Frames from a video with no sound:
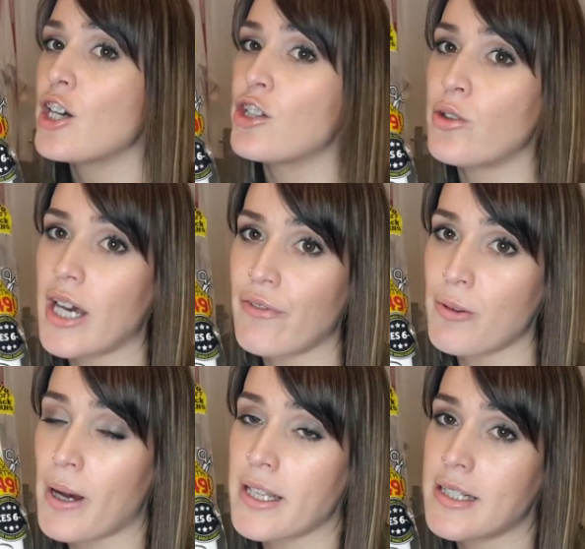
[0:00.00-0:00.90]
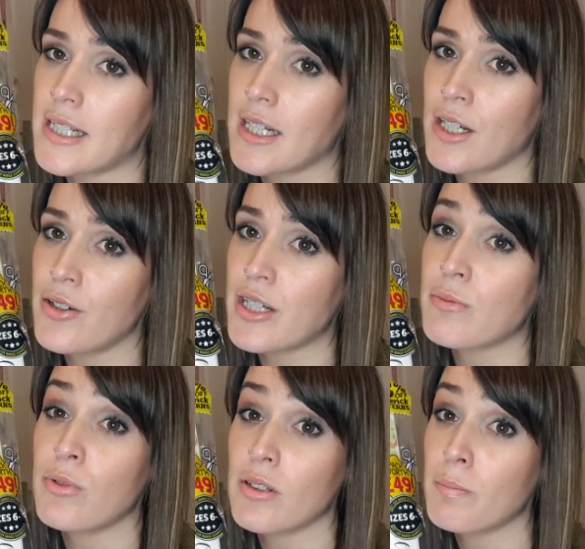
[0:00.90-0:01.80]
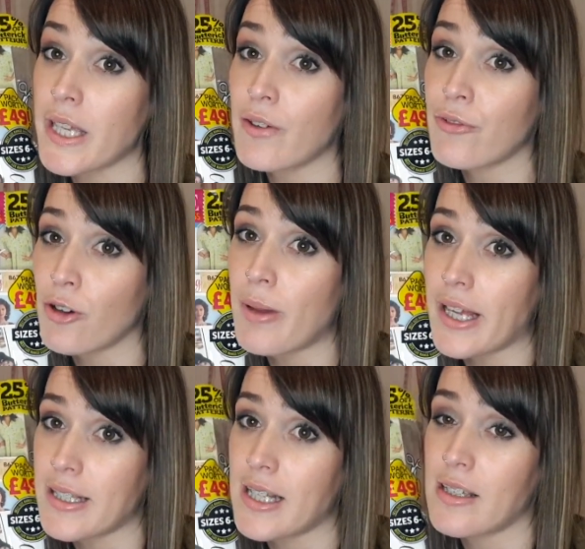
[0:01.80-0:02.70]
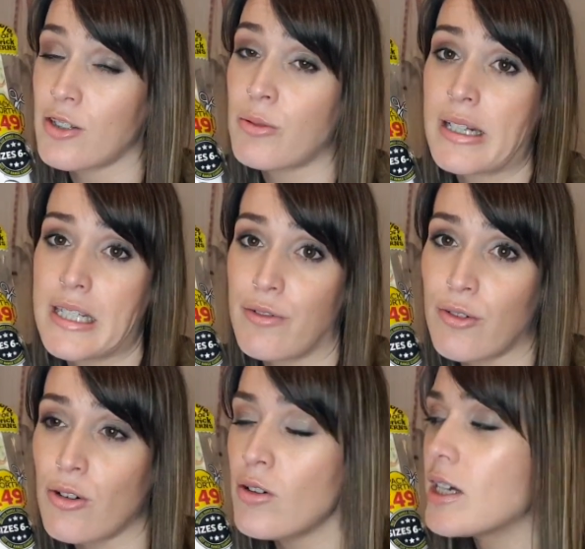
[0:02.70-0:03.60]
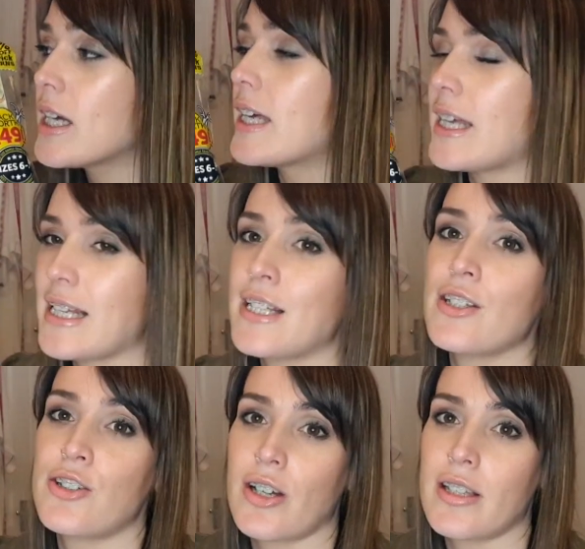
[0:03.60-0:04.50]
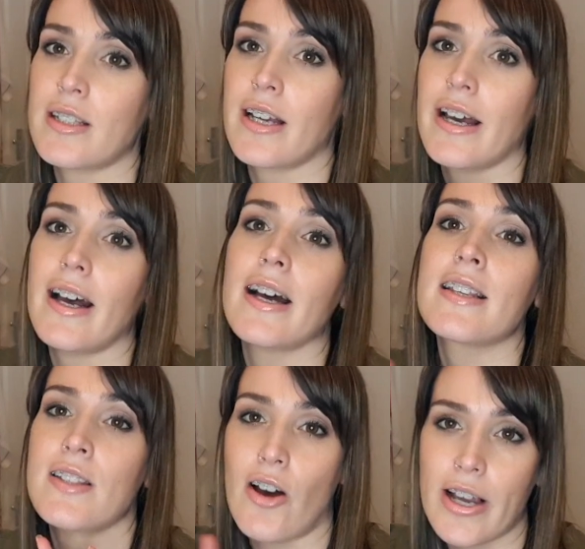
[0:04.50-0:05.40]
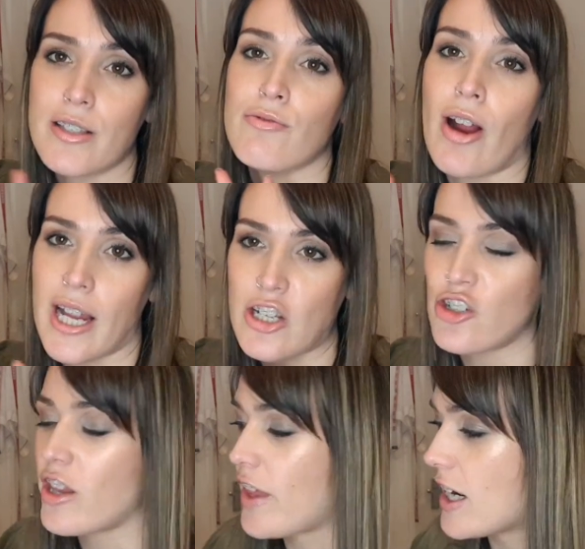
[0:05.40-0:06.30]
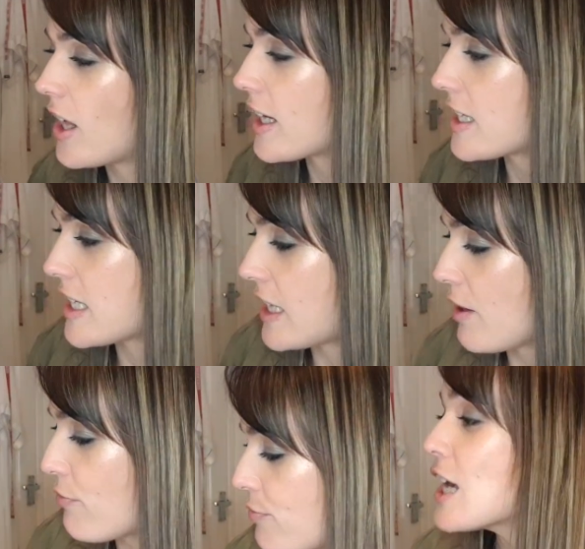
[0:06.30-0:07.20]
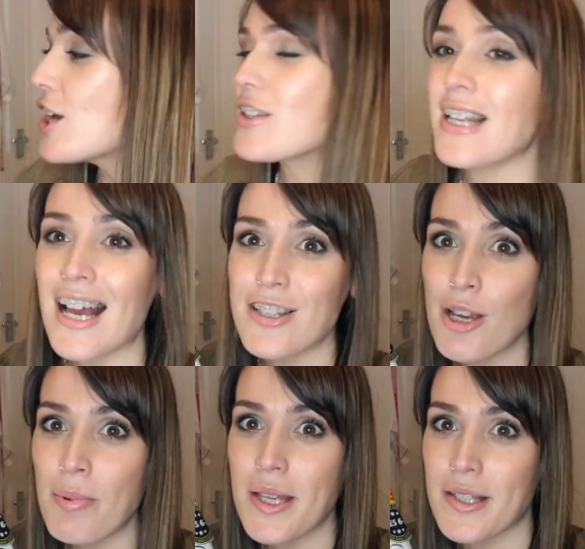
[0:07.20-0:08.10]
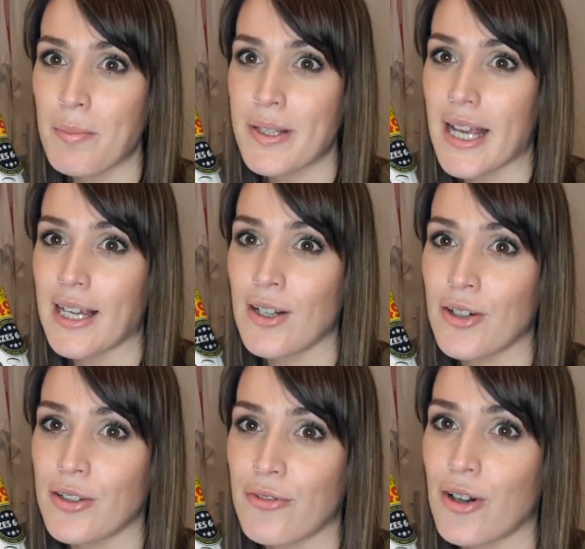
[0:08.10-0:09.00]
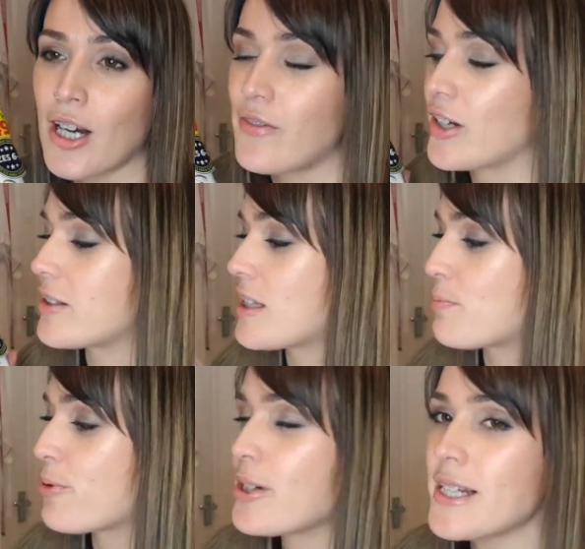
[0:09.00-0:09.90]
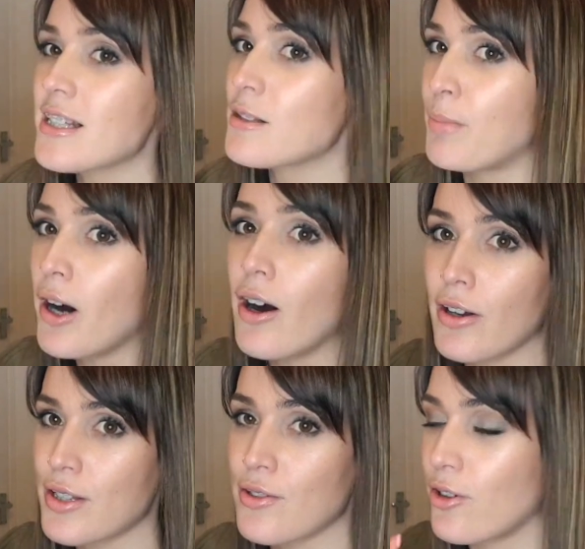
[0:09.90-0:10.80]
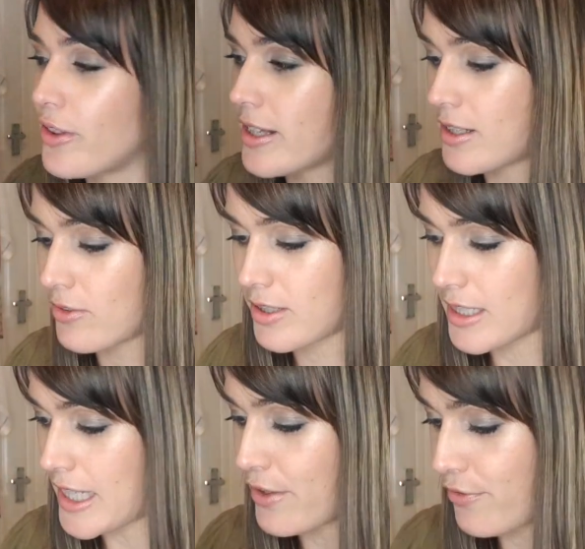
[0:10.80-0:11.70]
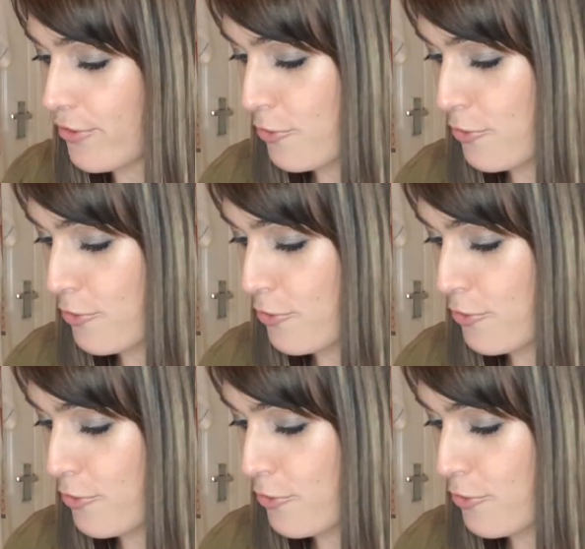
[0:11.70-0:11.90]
Not every pattern included will be from a six to twenty-four. It is just a size range that they like to give. So let's open this up and take a look on the front cover because it's pretty sparse on this little sleeve.